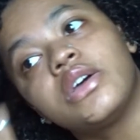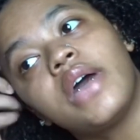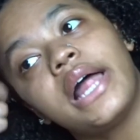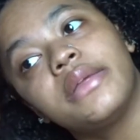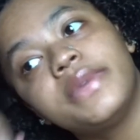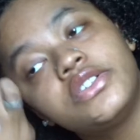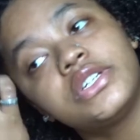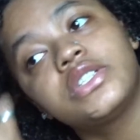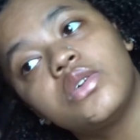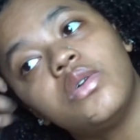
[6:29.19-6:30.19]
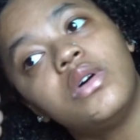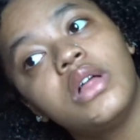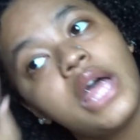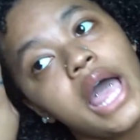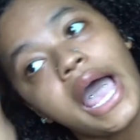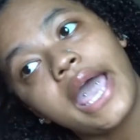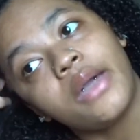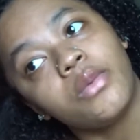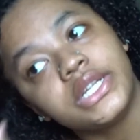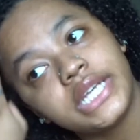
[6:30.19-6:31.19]
elementary school, I
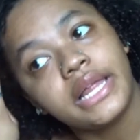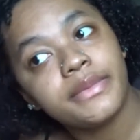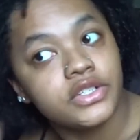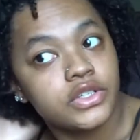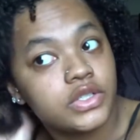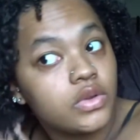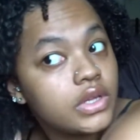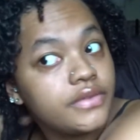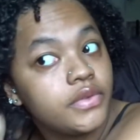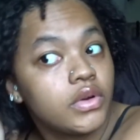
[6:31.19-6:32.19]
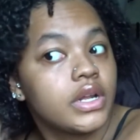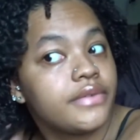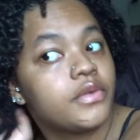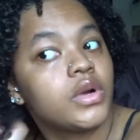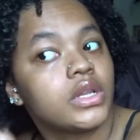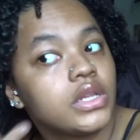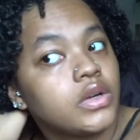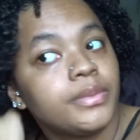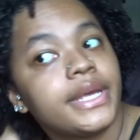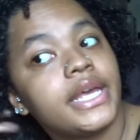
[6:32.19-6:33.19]
went to elementary school in Florida for a little
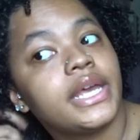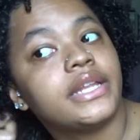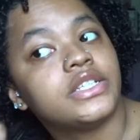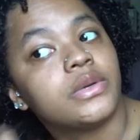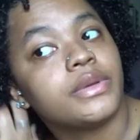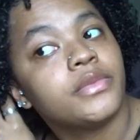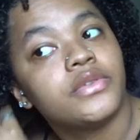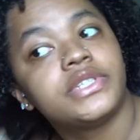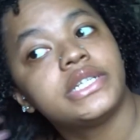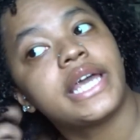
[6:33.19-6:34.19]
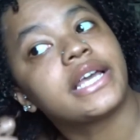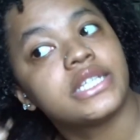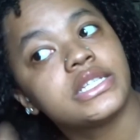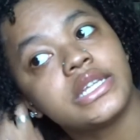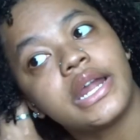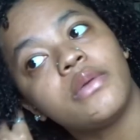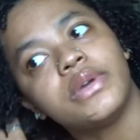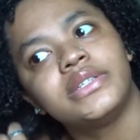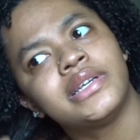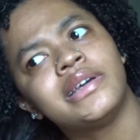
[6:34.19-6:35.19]
bit until we moved to Texas. Then I
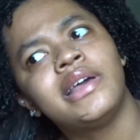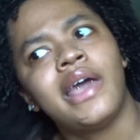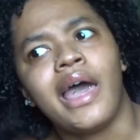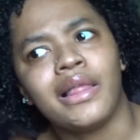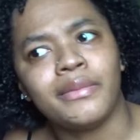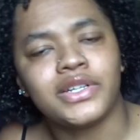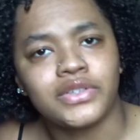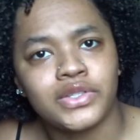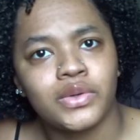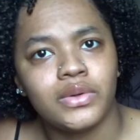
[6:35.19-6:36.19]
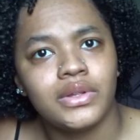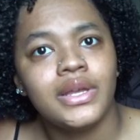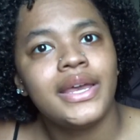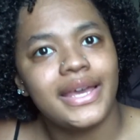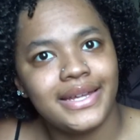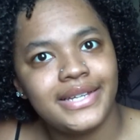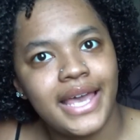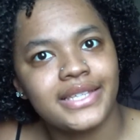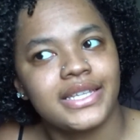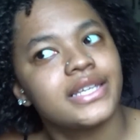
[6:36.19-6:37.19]
went to elementary school in
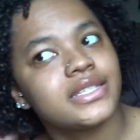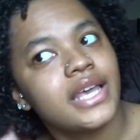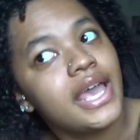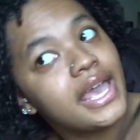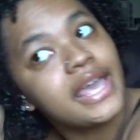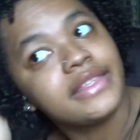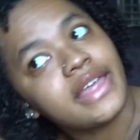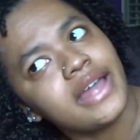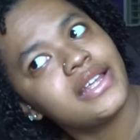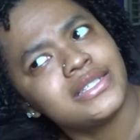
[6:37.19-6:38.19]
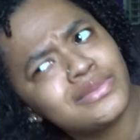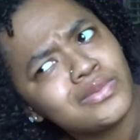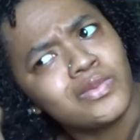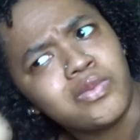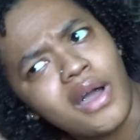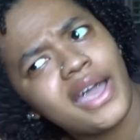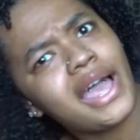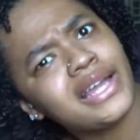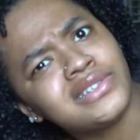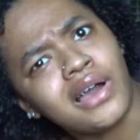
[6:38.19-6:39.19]
Texas. And that is why
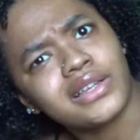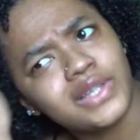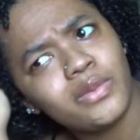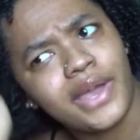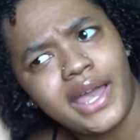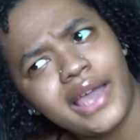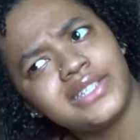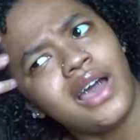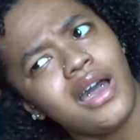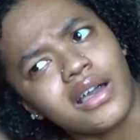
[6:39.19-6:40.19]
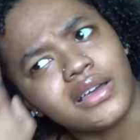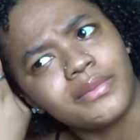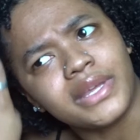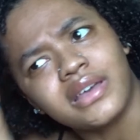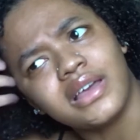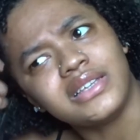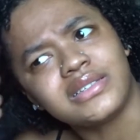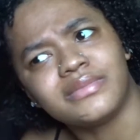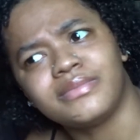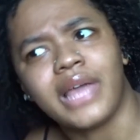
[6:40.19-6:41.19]
I talk the way I talk.
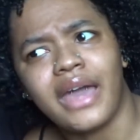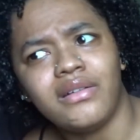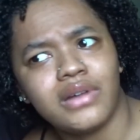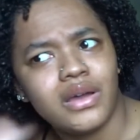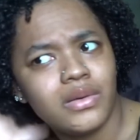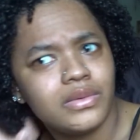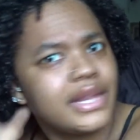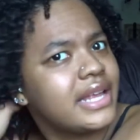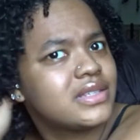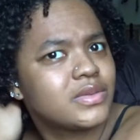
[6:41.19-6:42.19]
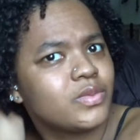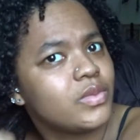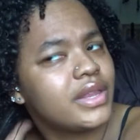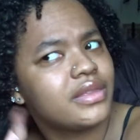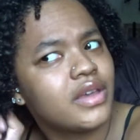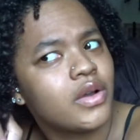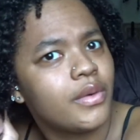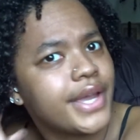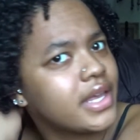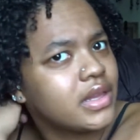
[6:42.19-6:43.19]
Because, I don't know, that's what the
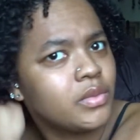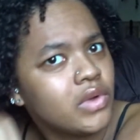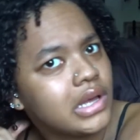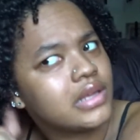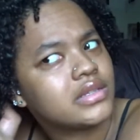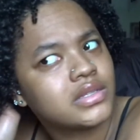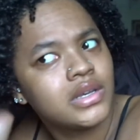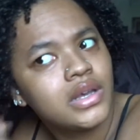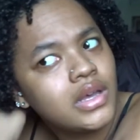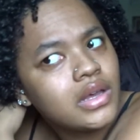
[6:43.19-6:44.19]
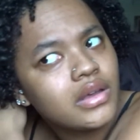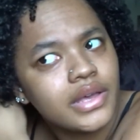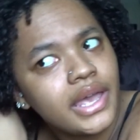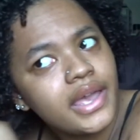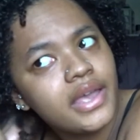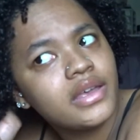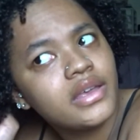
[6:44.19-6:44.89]
curriculum was. Okay?